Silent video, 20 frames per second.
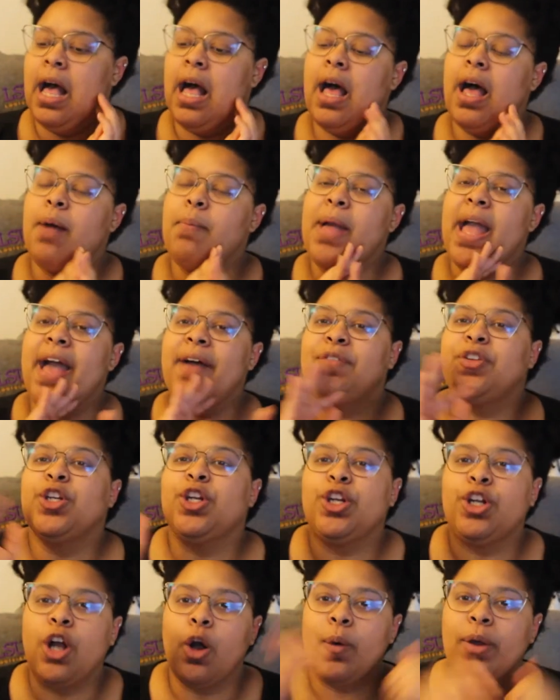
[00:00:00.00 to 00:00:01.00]
Um,
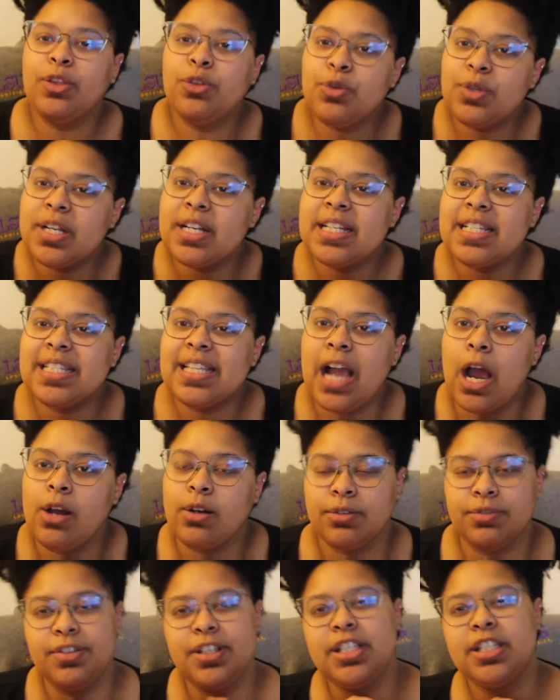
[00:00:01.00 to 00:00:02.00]
after going through their
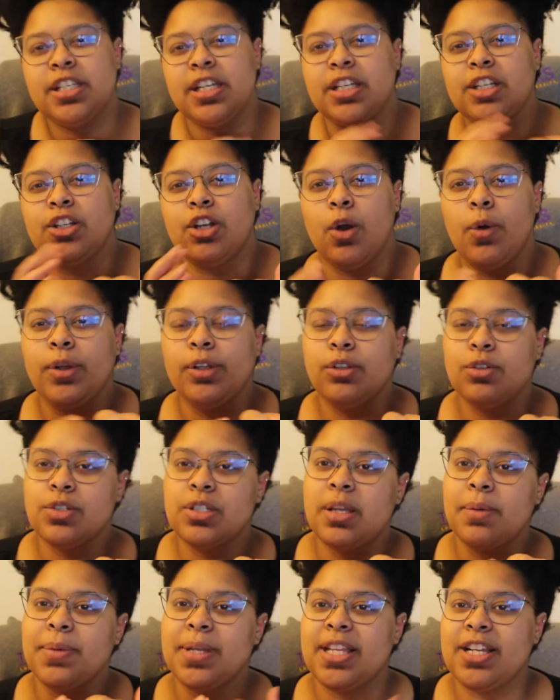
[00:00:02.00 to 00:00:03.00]
discographies and going through
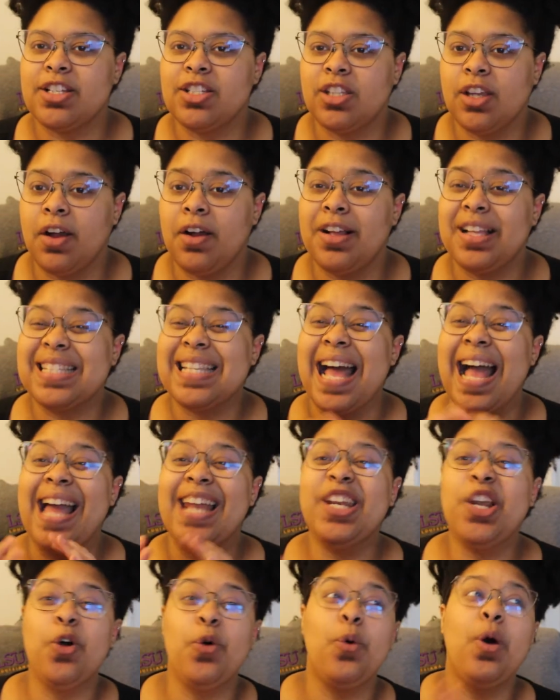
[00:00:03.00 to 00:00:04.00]
some of their songs, I
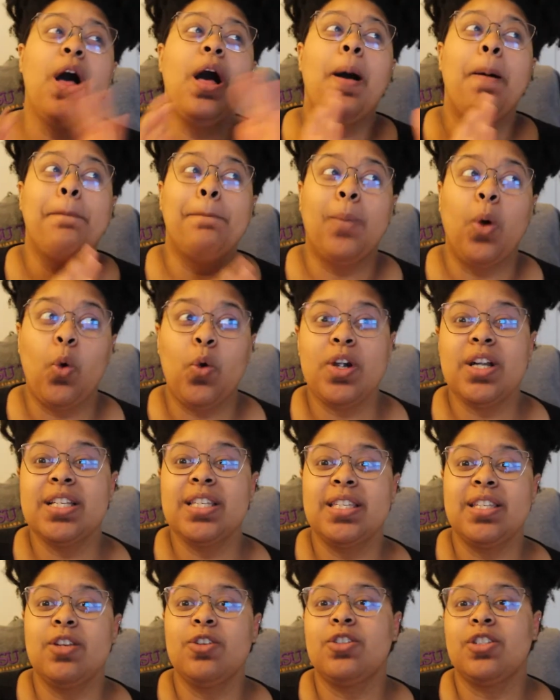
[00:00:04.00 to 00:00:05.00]
know more
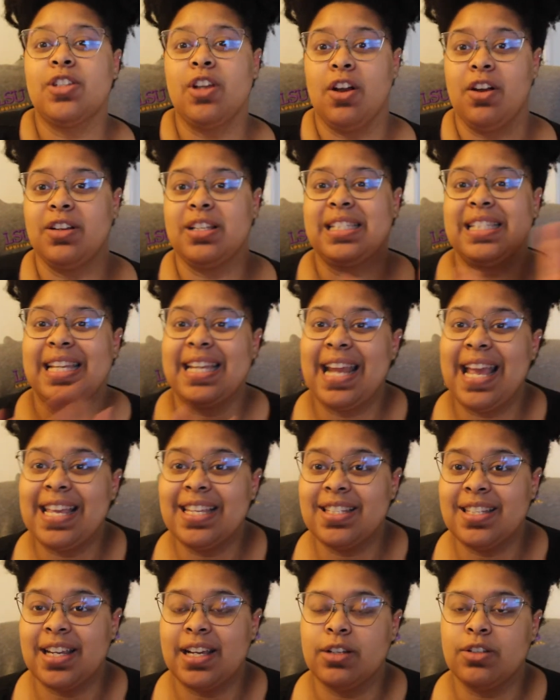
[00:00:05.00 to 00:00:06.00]
Silk songs than
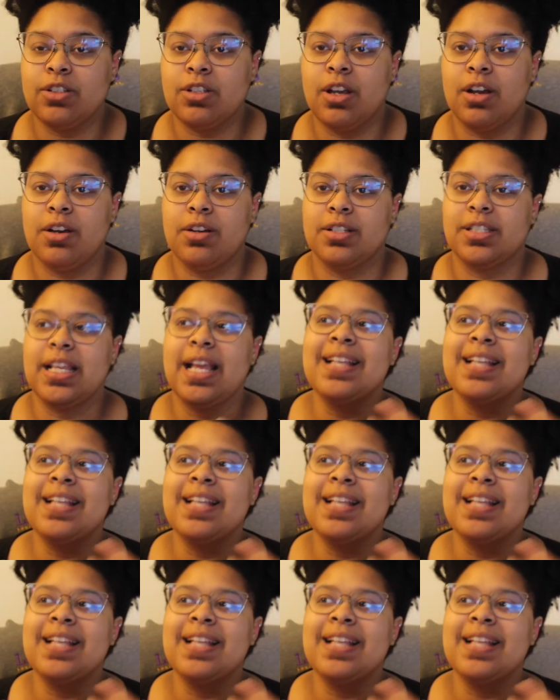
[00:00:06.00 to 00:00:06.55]
H Town songs.